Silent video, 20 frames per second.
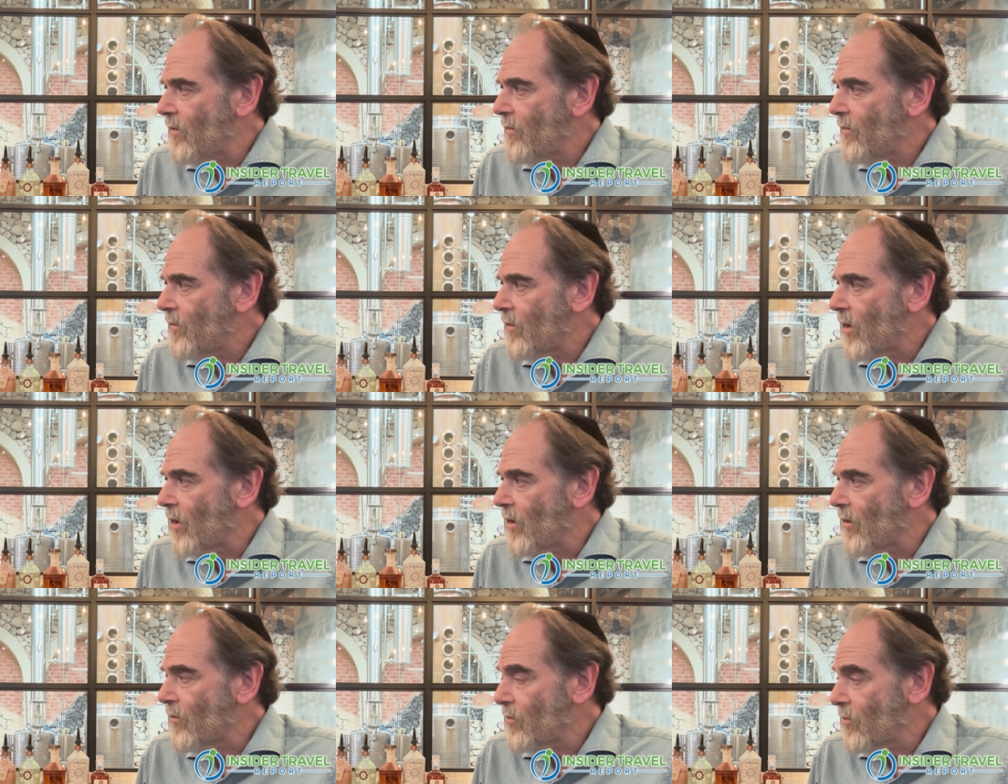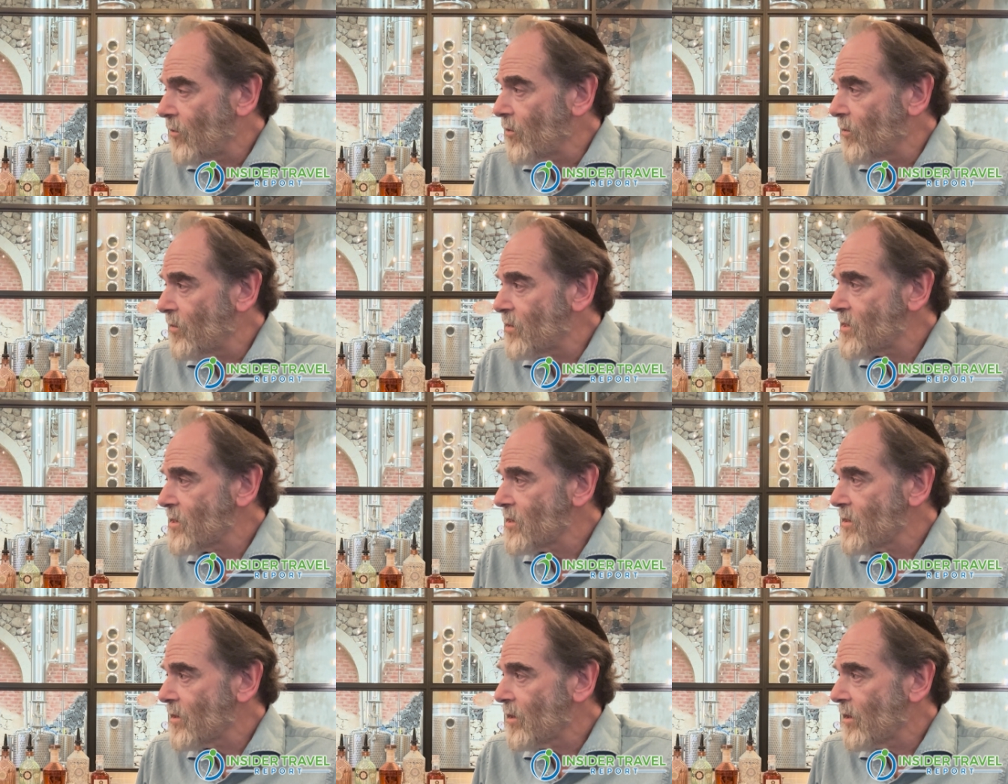for our
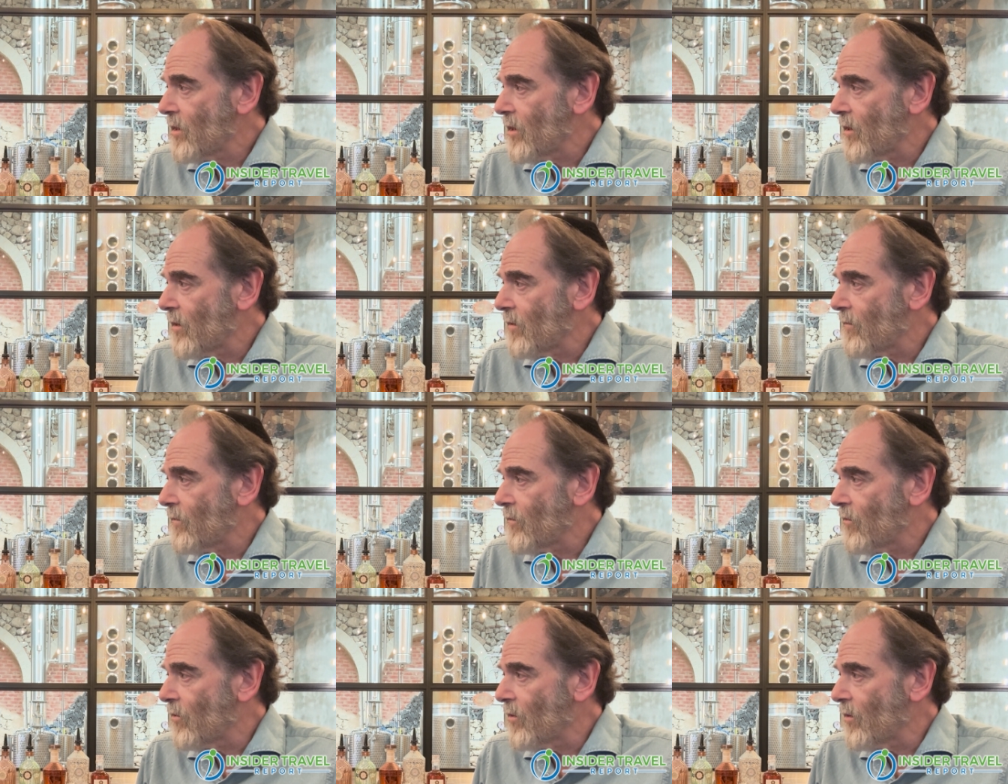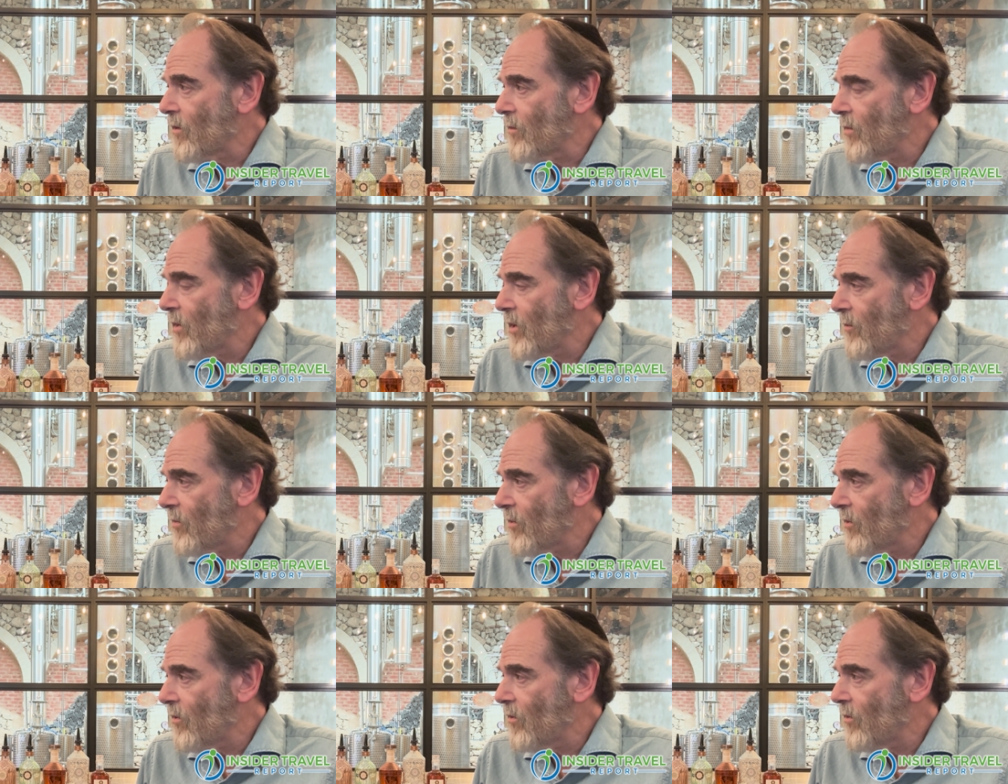troops and for the
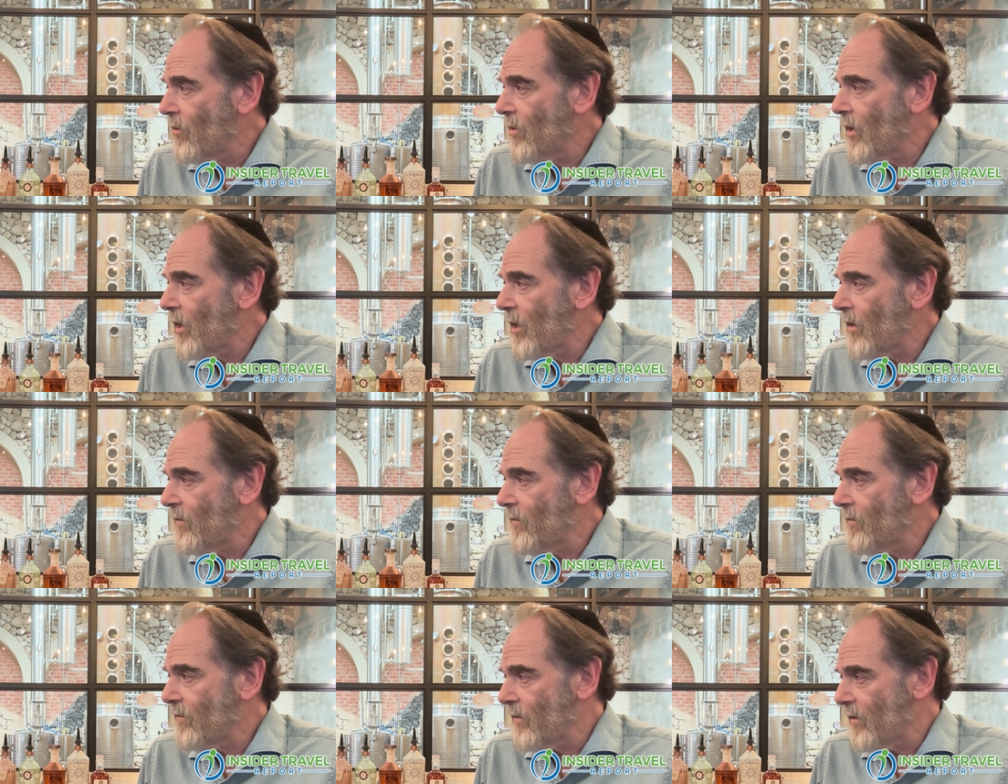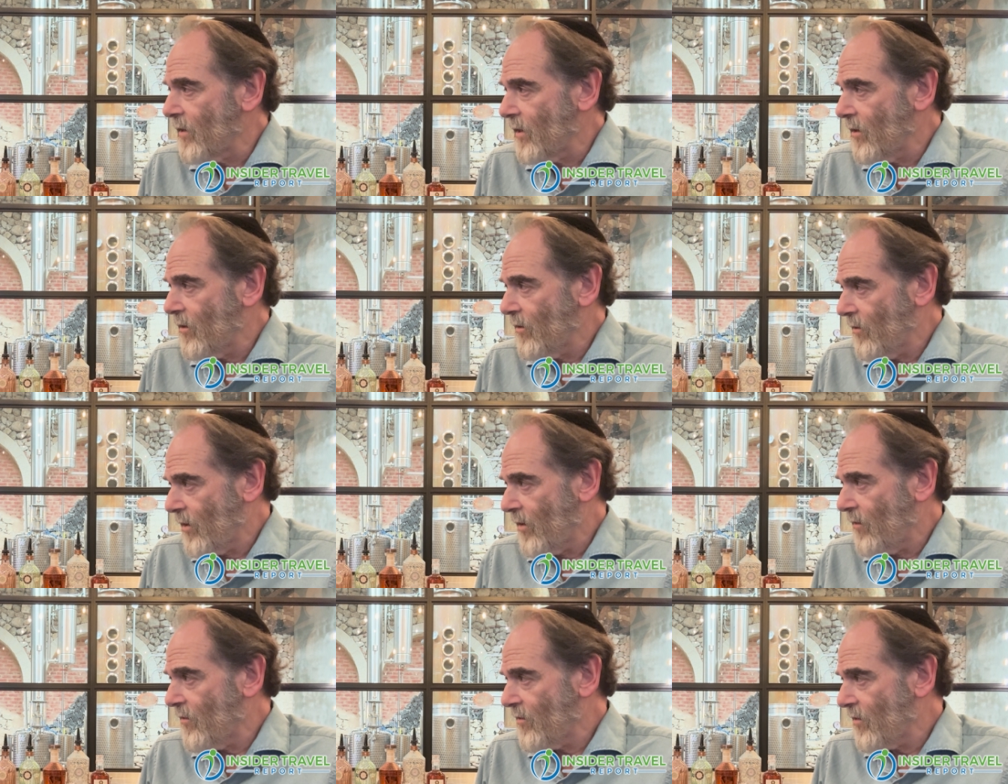people who have uh,
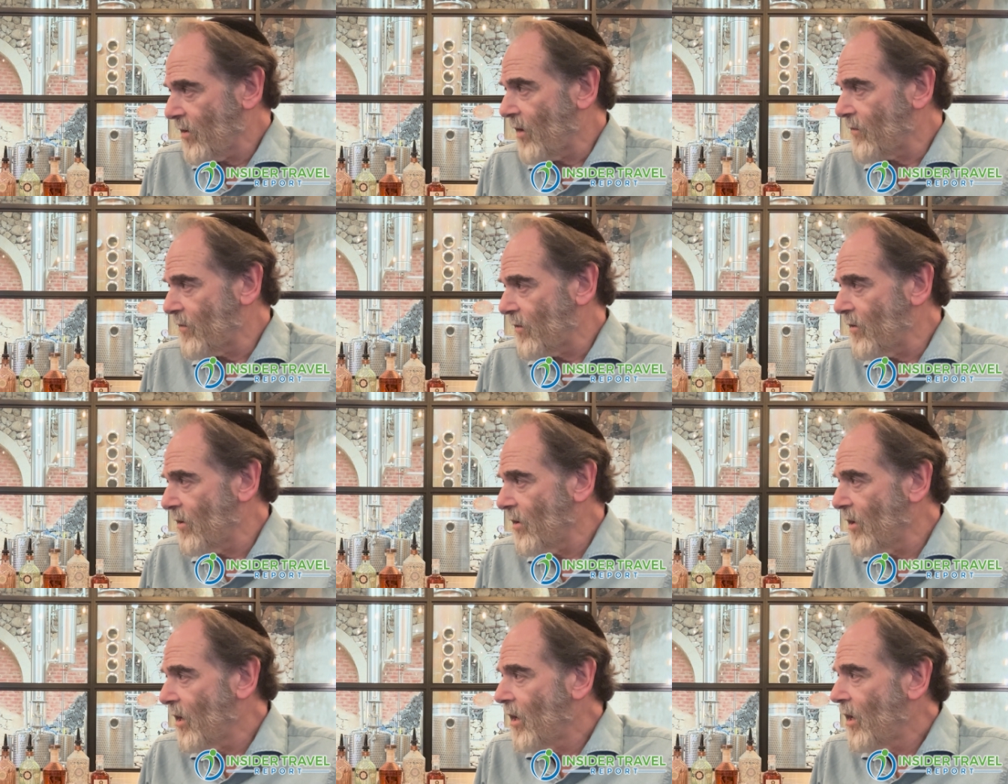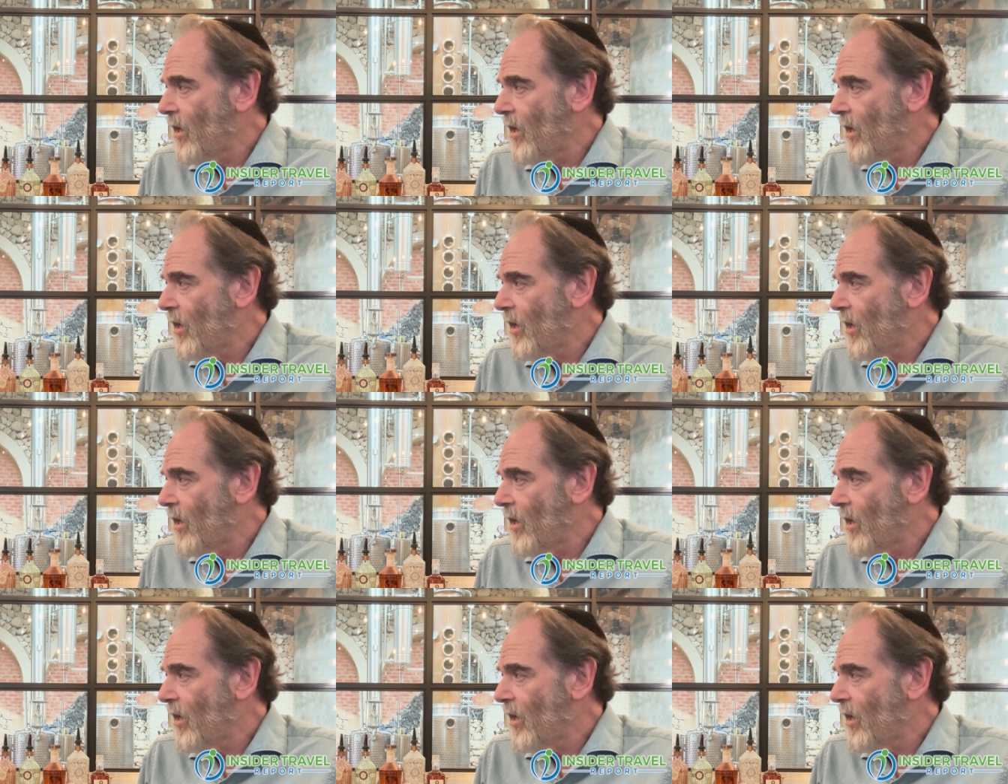who have suffered